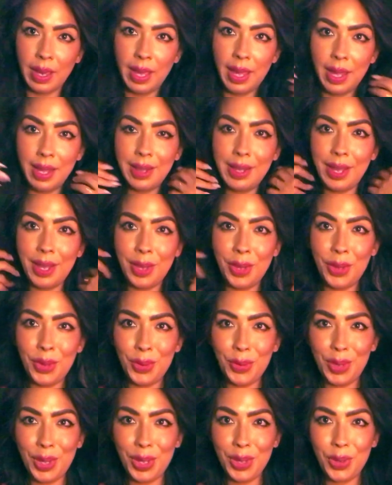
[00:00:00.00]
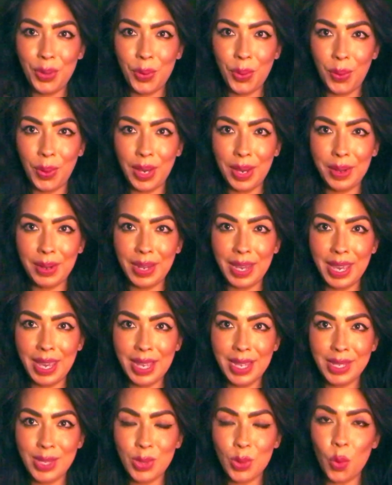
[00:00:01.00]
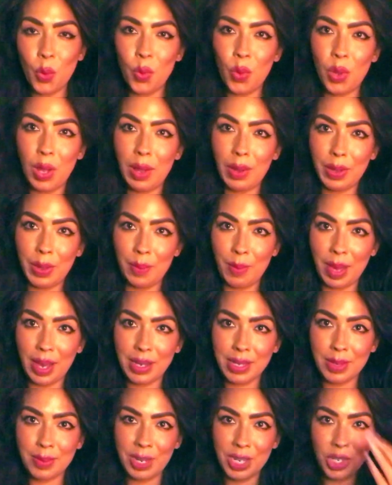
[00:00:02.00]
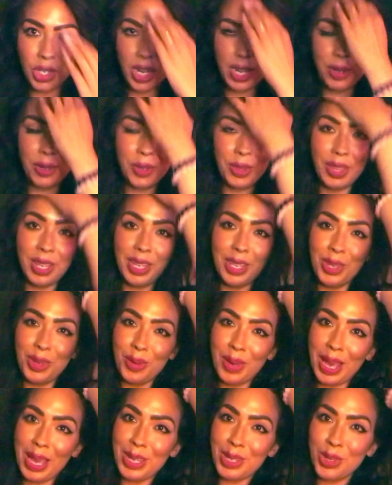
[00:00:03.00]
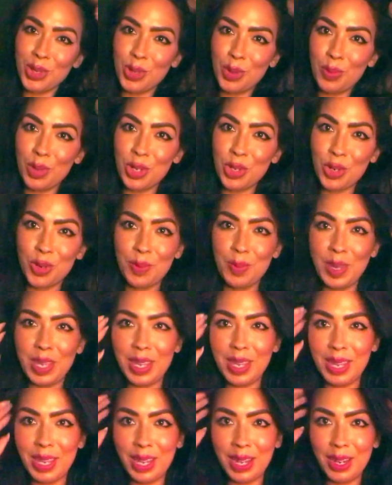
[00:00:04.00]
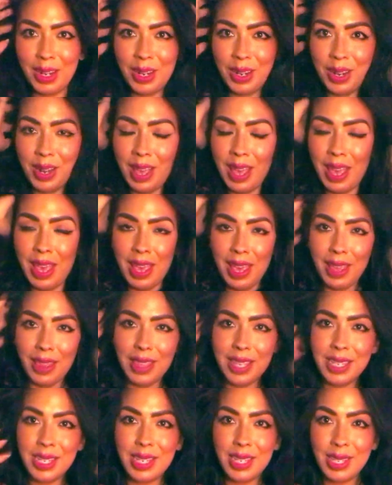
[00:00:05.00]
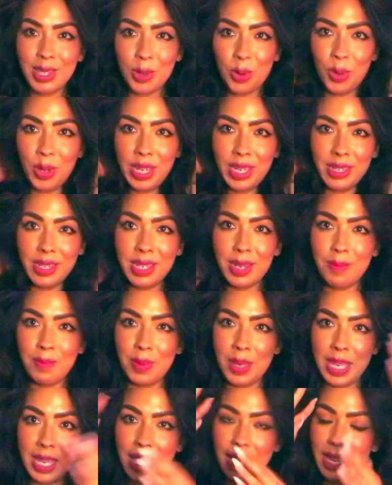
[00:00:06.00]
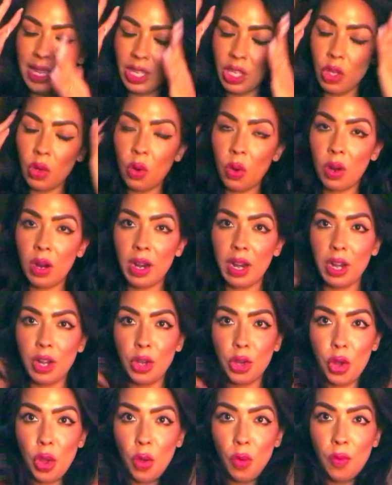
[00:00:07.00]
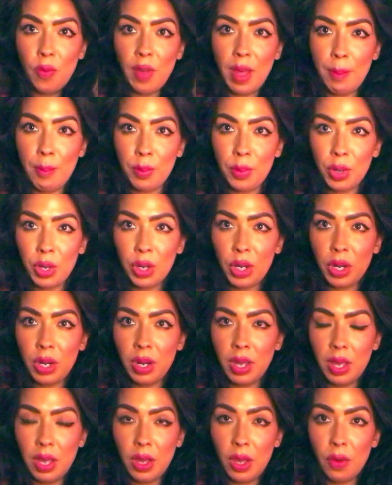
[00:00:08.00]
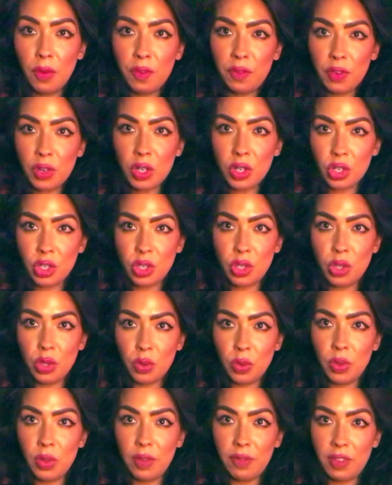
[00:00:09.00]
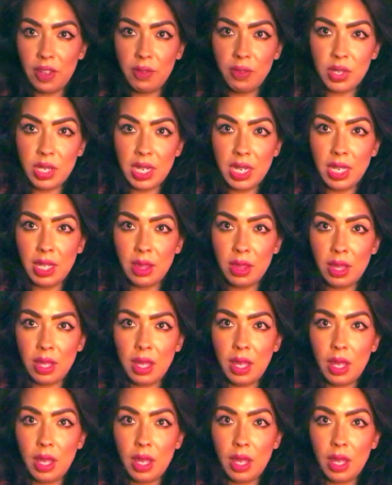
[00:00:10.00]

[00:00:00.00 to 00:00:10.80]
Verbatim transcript: Hello Aquarius, welcome back to my channel. Thank you guys so much for being here. This is going to be your November 1st through the 15th